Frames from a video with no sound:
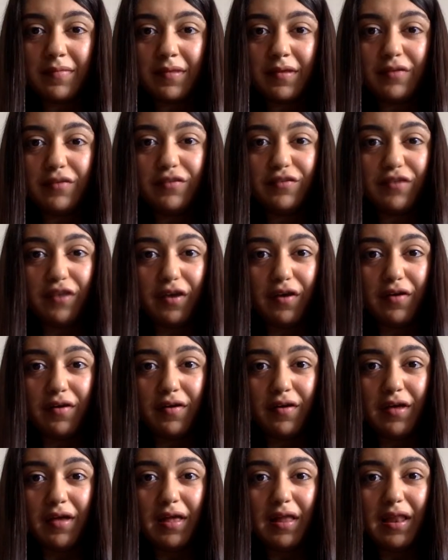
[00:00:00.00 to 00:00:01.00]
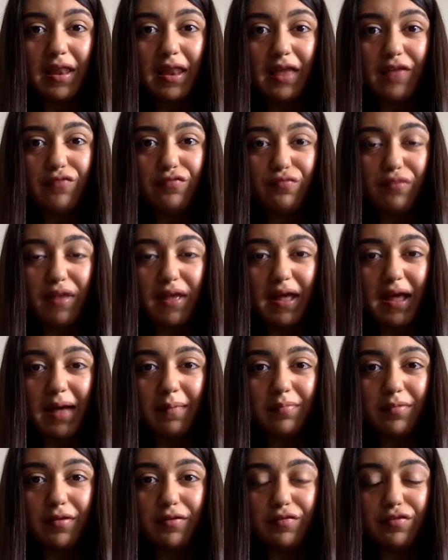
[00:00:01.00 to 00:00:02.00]
So, let's
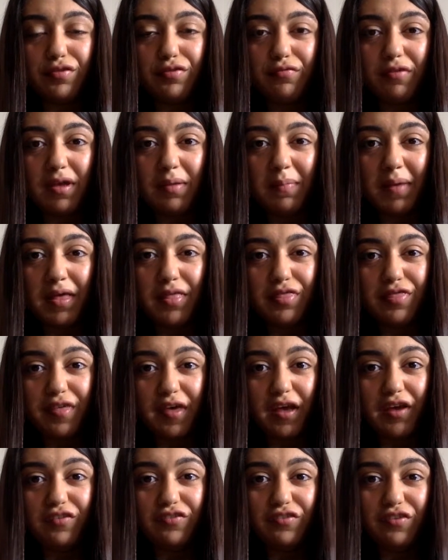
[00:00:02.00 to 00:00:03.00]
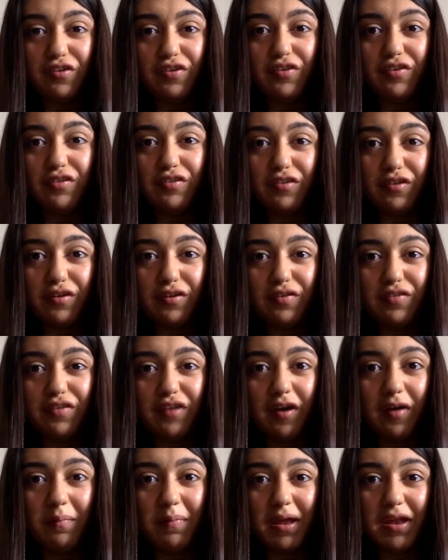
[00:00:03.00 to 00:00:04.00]
recap those three main things you can do to
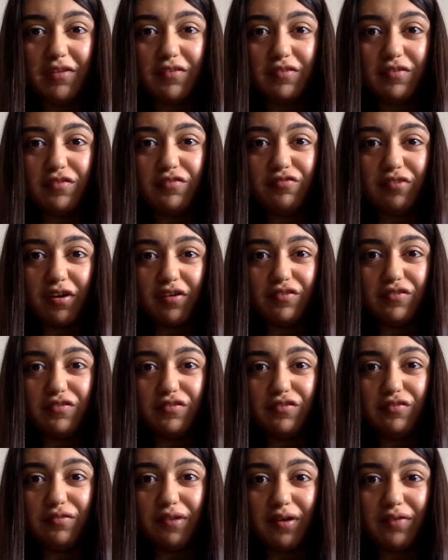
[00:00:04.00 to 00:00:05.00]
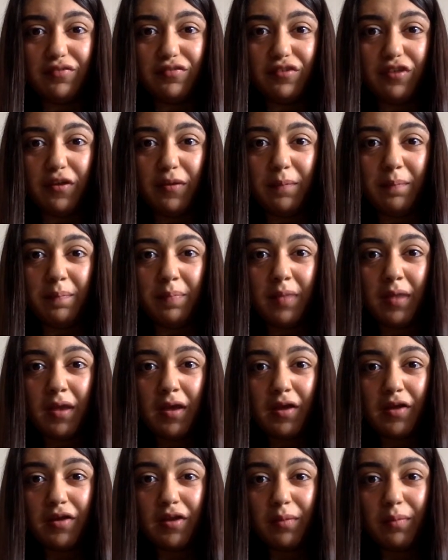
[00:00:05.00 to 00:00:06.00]
help manage the distractions around you.
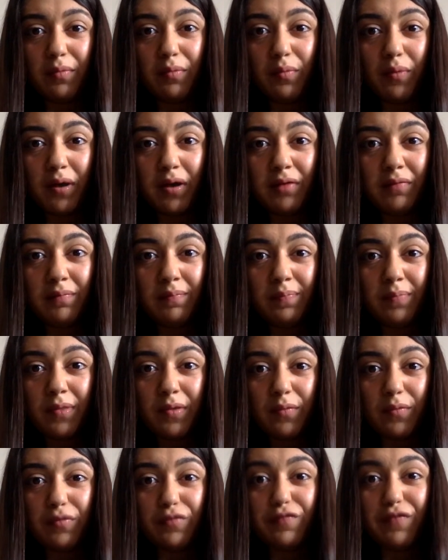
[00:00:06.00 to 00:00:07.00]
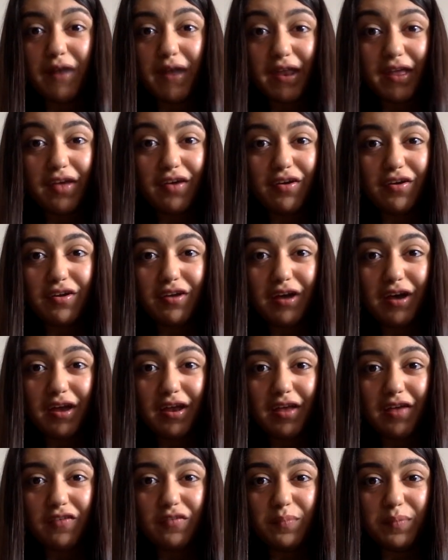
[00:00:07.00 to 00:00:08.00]
Number one was finding a good
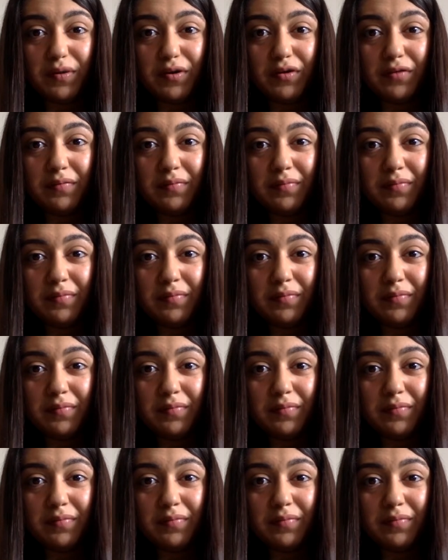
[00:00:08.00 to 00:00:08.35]
hiding spot.